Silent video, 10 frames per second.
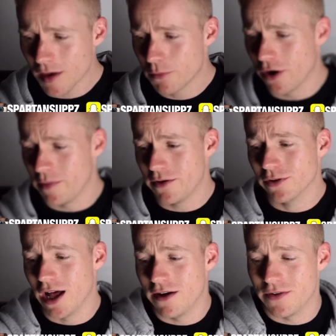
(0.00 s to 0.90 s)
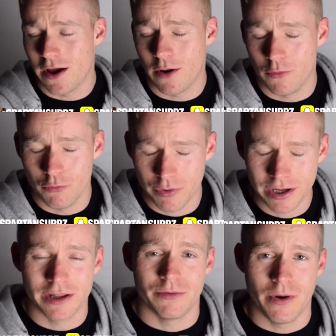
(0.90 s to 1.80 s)
Primeval have
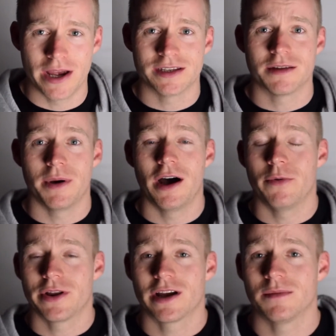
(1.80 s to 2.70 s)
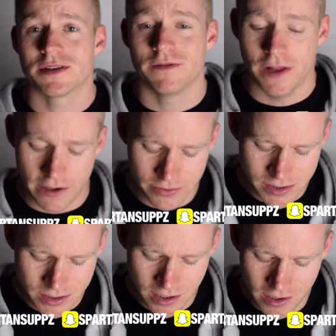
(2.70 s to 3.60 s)
really raised the bar when it comes to
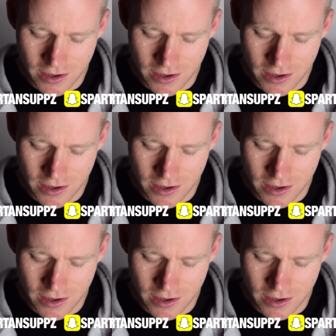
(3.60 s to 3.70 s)
flavors.